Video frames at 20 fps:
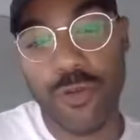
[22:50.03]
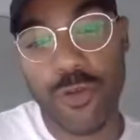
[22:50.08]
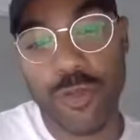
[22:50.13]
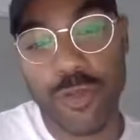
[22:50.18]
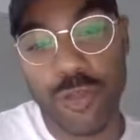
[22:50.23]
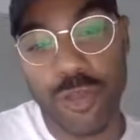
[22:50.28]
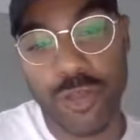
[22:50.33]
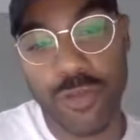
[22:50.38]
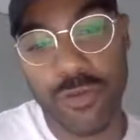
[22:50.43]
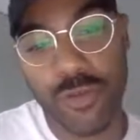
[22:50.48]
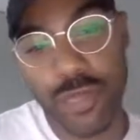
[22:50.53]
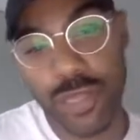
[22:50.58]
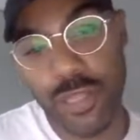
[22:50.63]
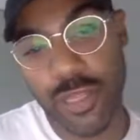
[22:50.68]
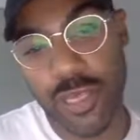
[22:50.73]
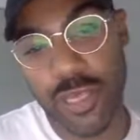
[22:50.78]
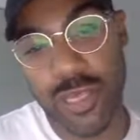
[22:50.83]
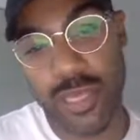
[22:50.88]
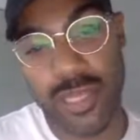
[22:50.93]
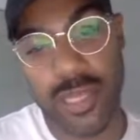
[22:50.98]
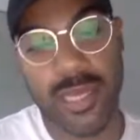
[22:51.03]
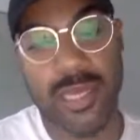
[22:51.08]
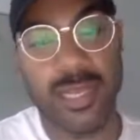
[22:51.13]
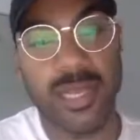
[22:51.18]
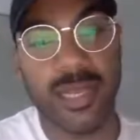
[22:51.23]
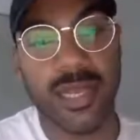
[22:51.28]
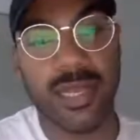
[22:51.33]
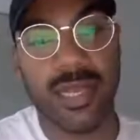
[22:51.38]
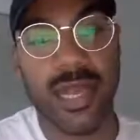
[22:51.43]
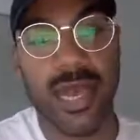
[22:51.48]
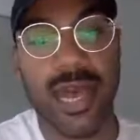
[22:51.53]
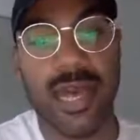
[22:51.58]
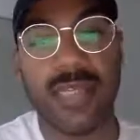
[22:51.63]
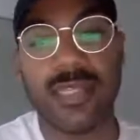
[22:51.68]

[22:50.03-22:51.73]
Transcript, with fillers: first generation Canadian.